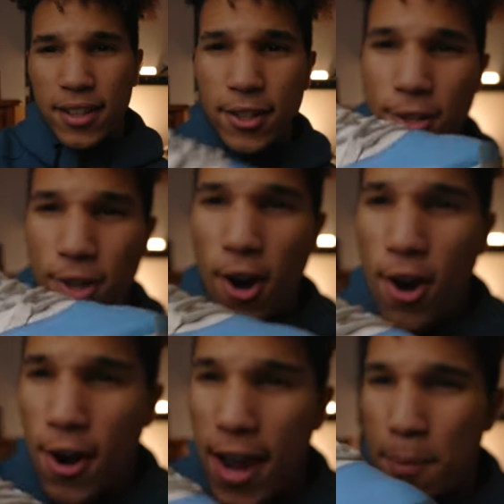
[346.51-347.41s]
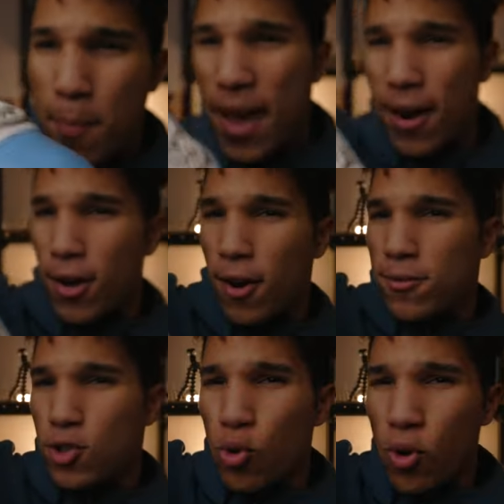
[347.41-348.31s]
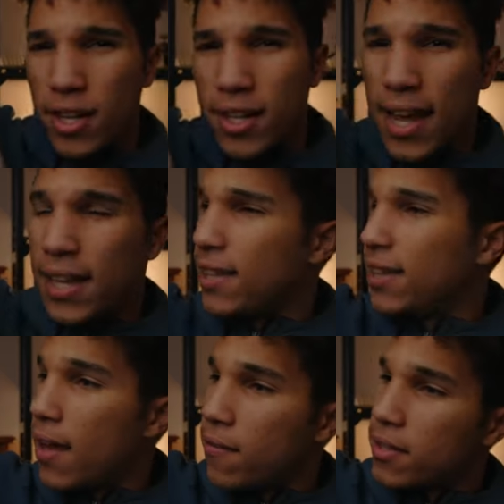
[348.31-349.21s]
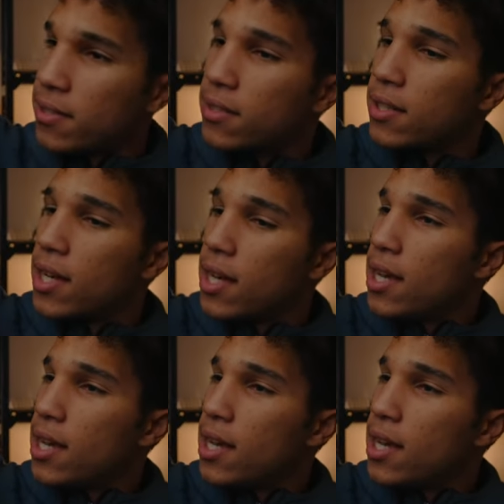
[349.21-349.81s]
Here are a pair of Jordan 11s.